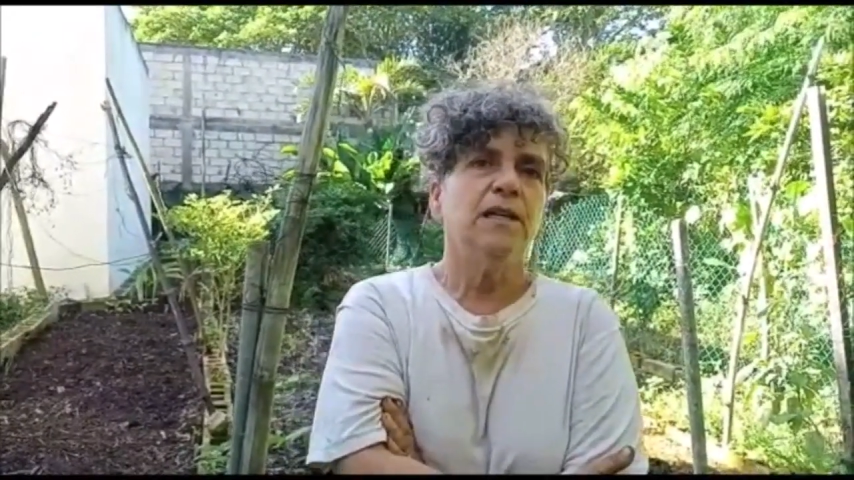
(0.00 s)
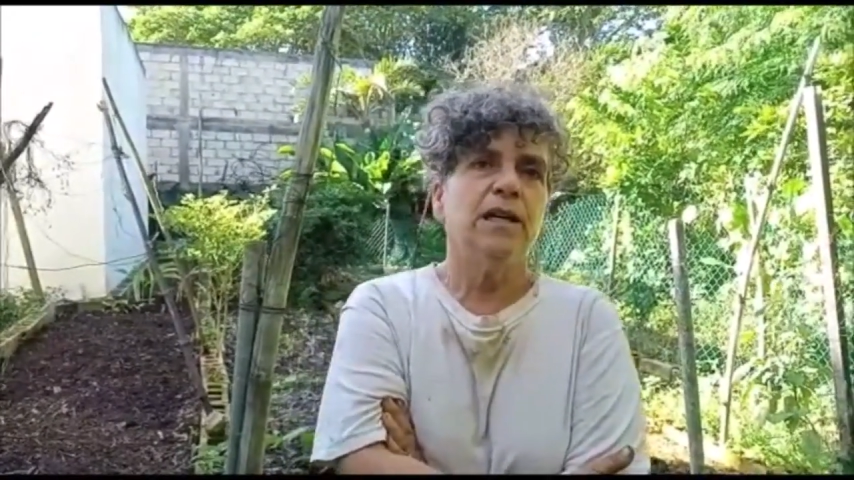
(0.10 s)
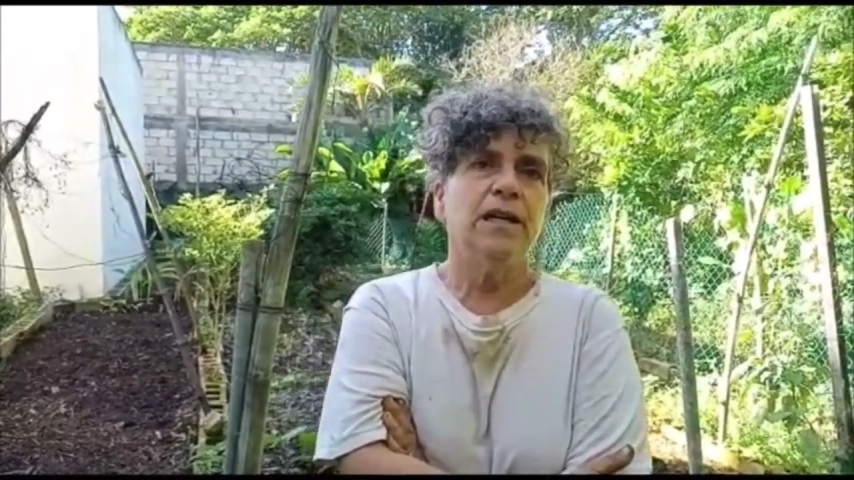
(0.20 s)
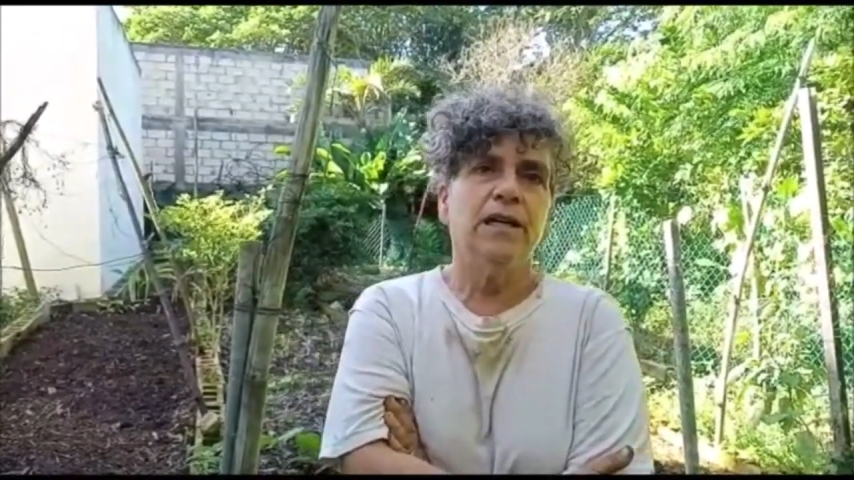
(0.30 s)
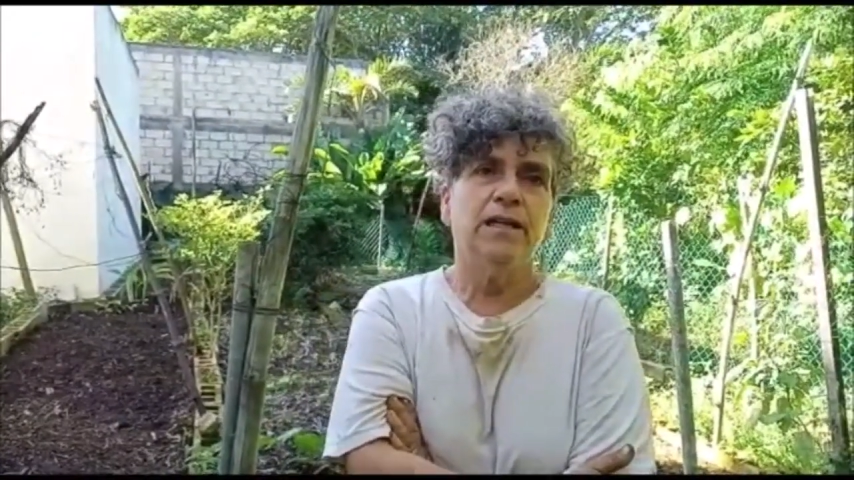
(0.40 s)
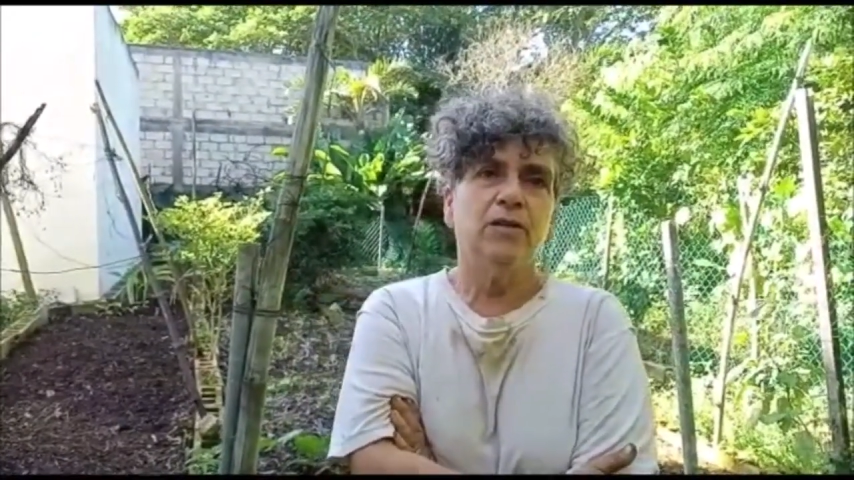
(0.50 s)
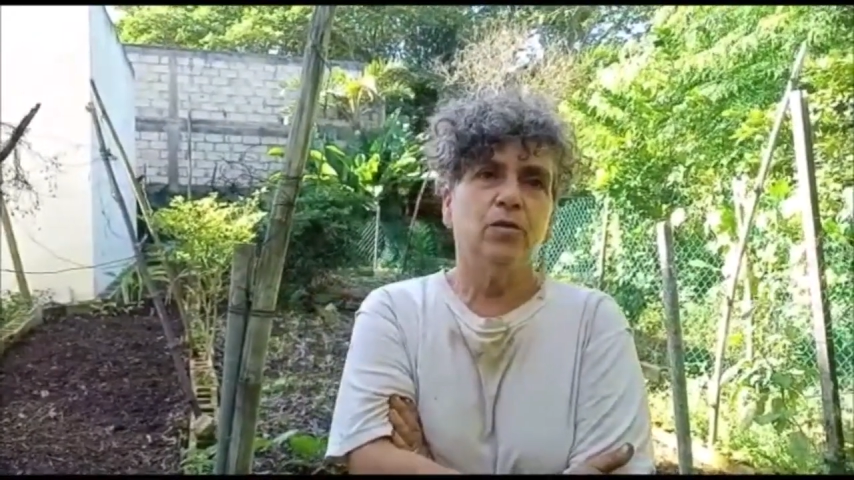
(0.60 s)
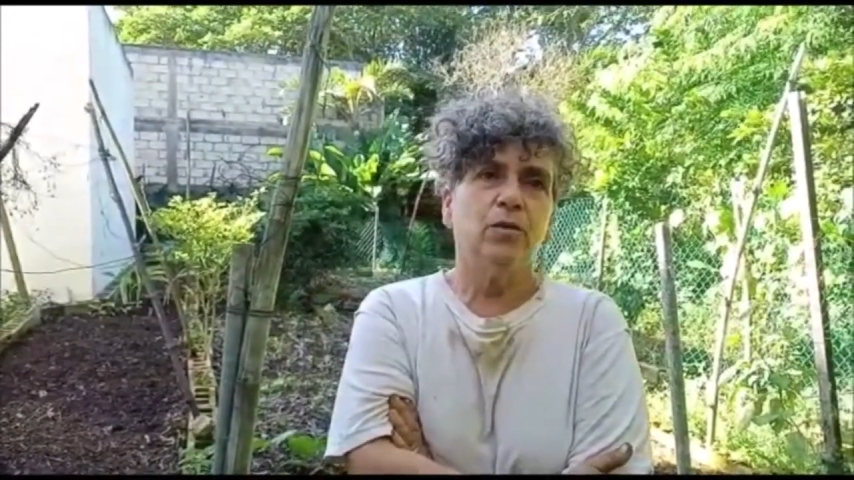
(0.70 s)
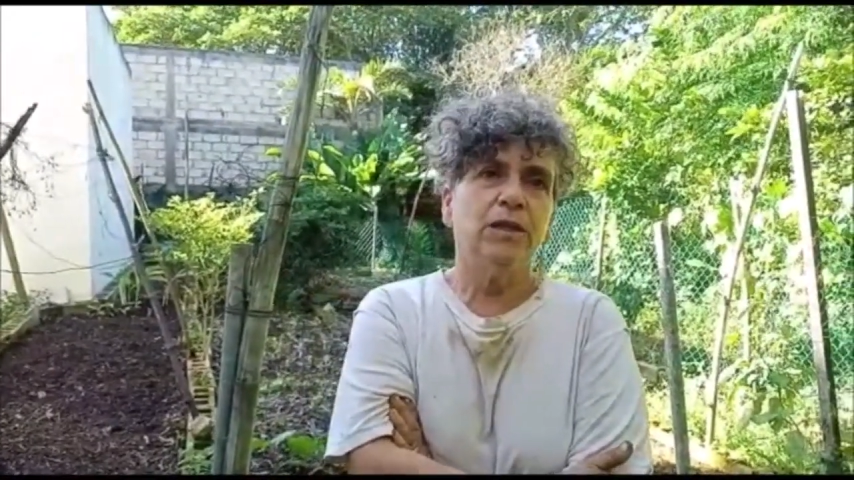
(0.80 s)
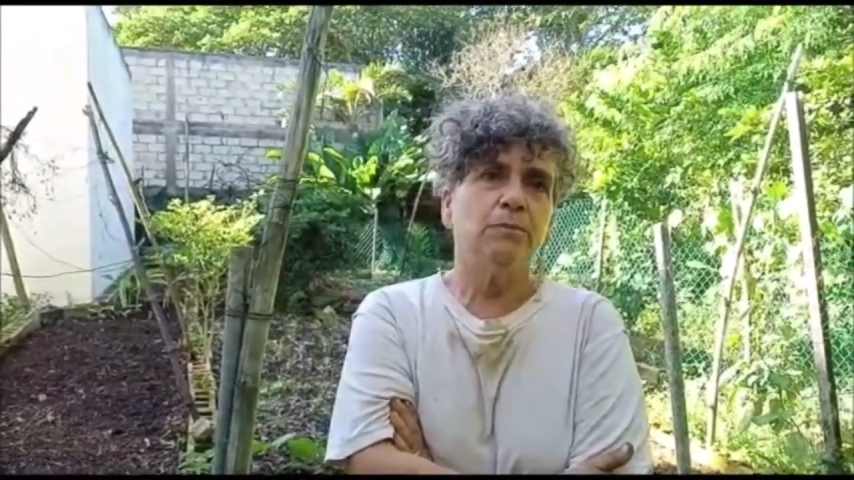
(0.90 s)

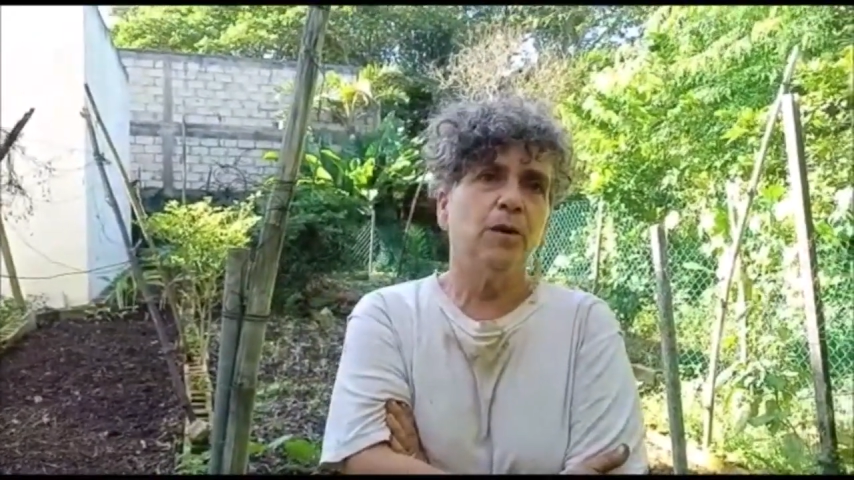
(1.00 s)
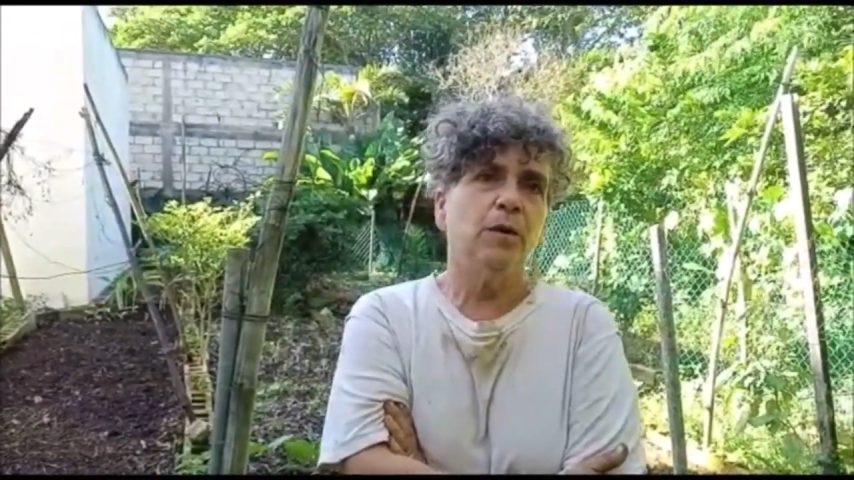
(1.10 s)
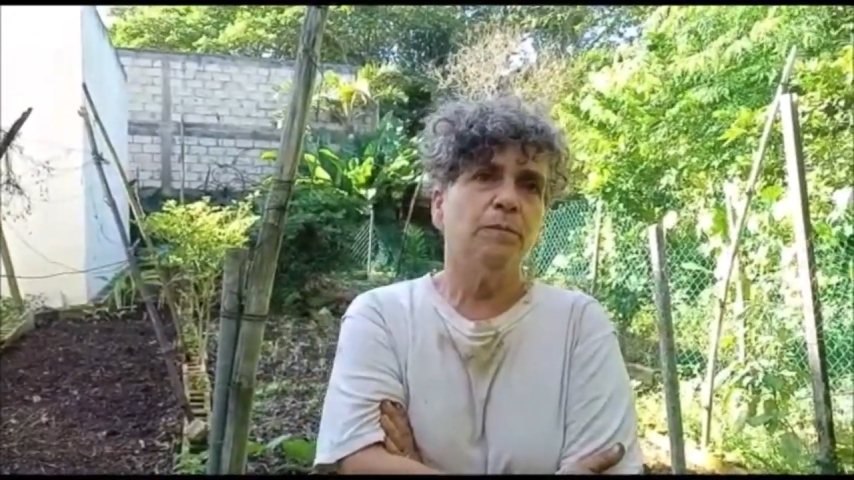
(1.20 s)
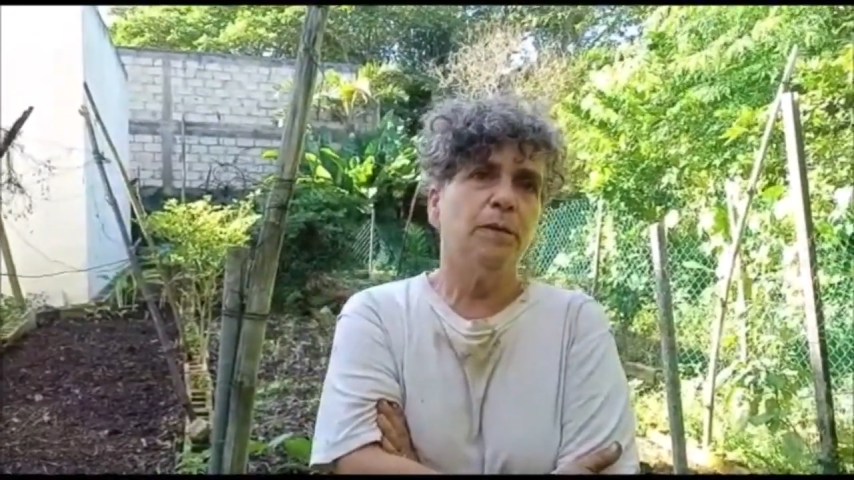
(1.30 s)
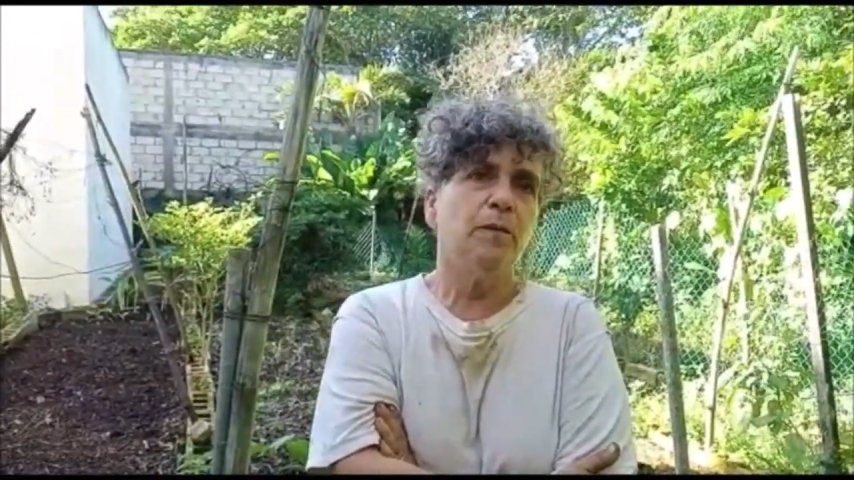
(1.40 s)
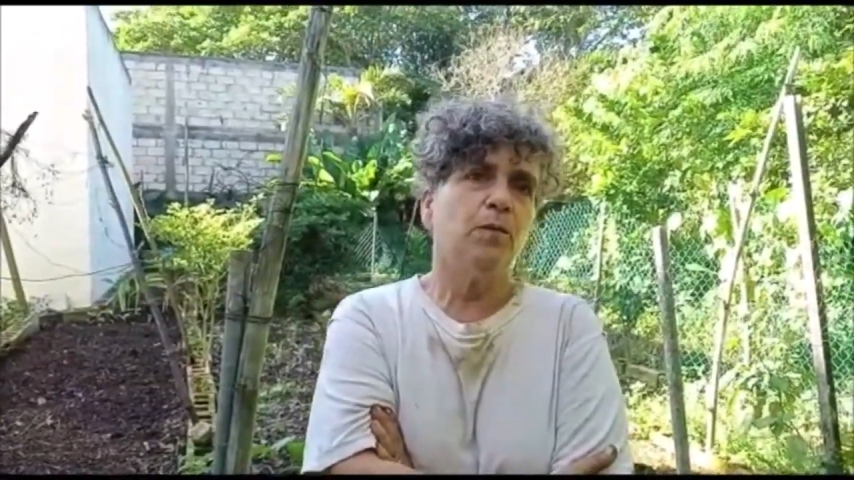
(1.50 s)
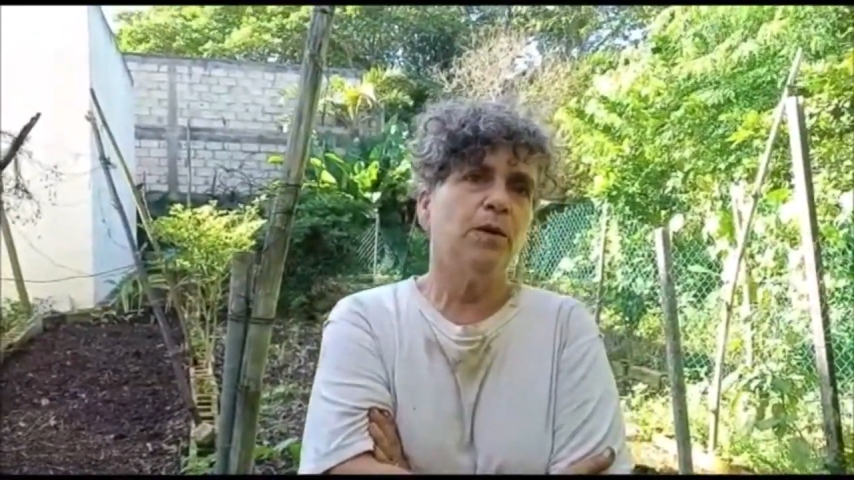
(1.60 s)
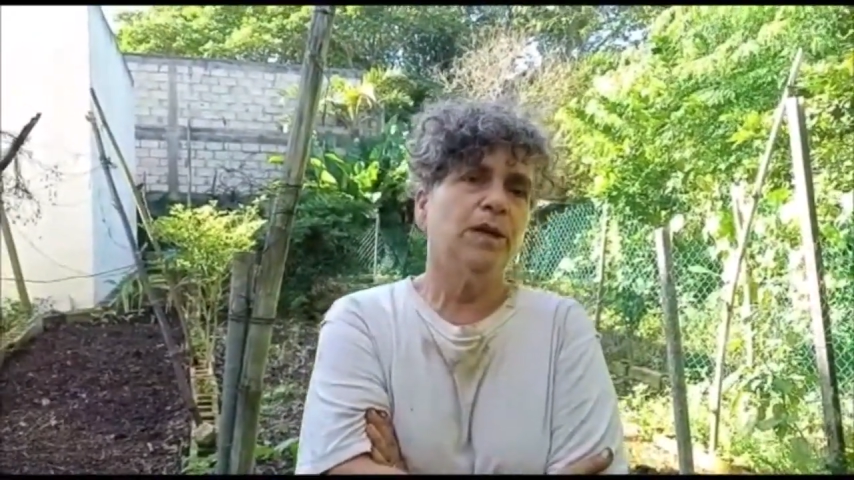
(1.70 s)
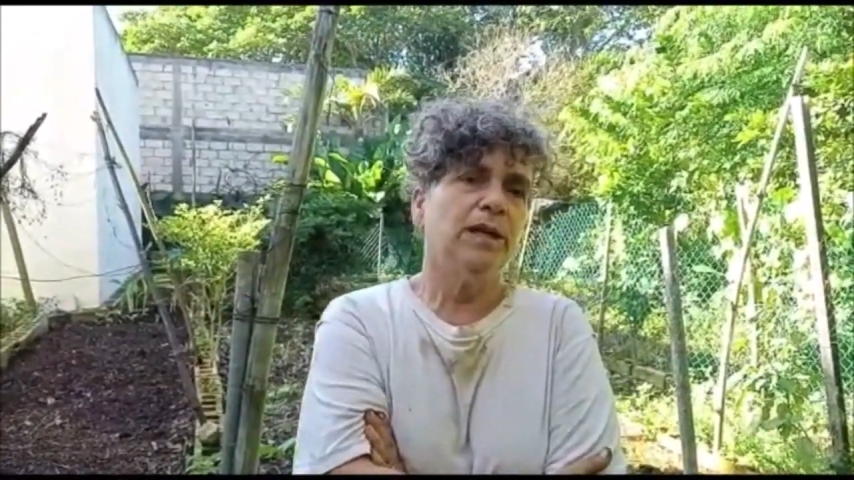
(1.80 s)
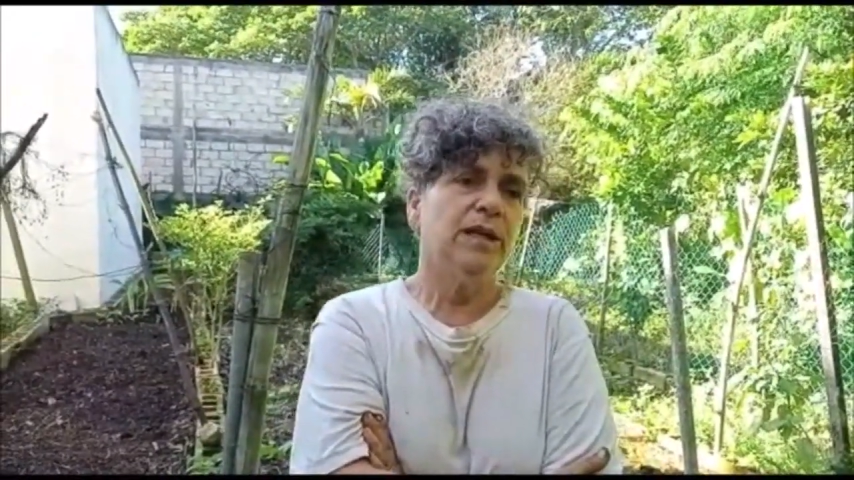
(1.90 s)
to keep up
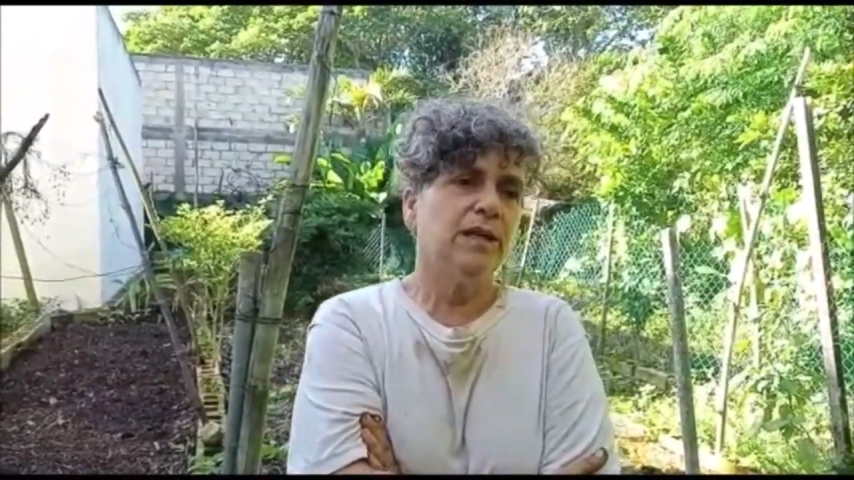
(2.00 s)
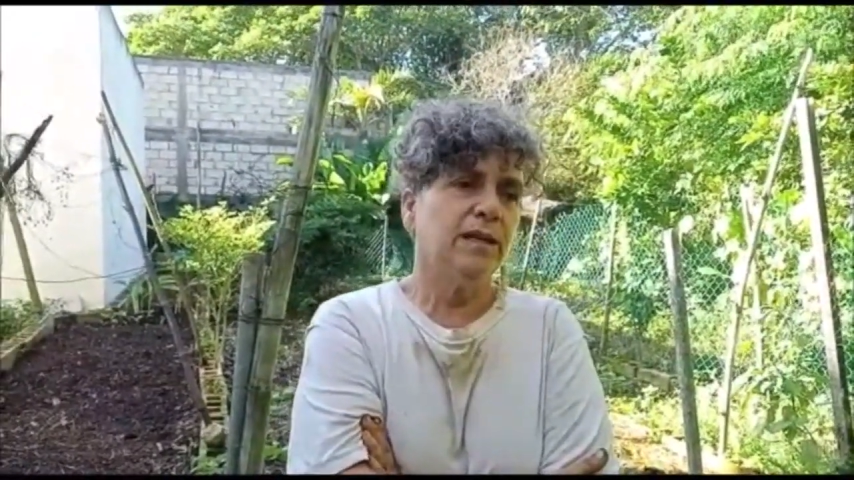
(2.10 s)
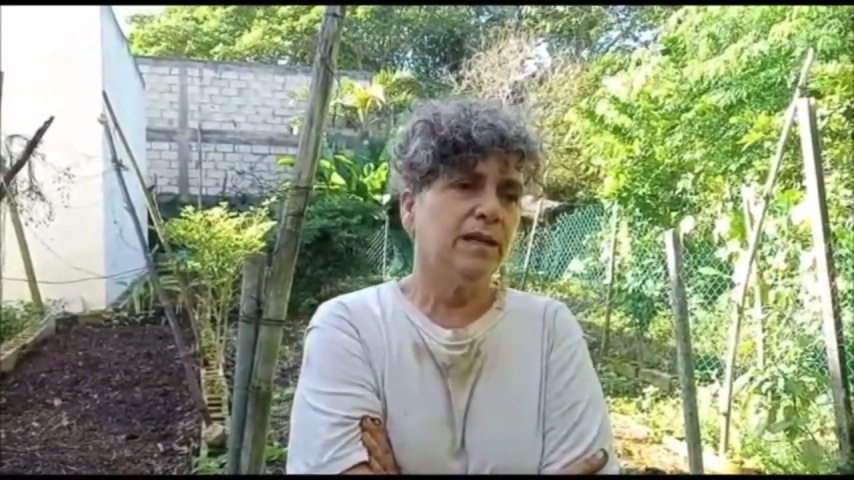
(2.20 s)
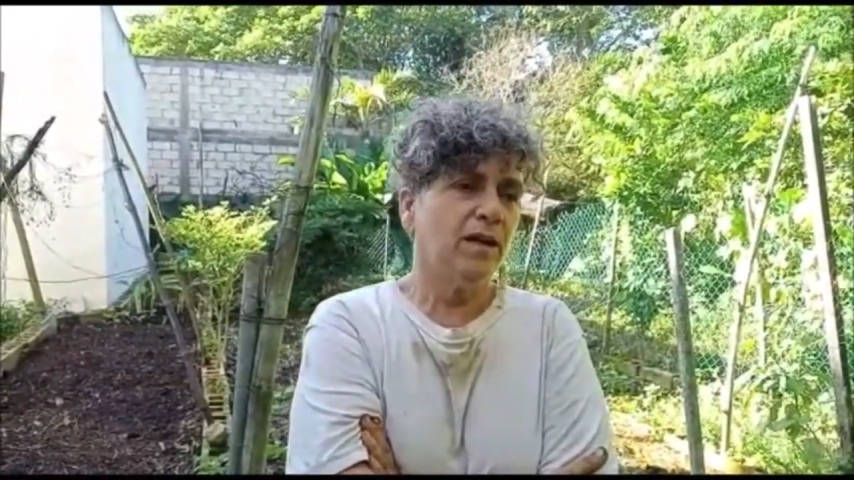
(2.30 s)
with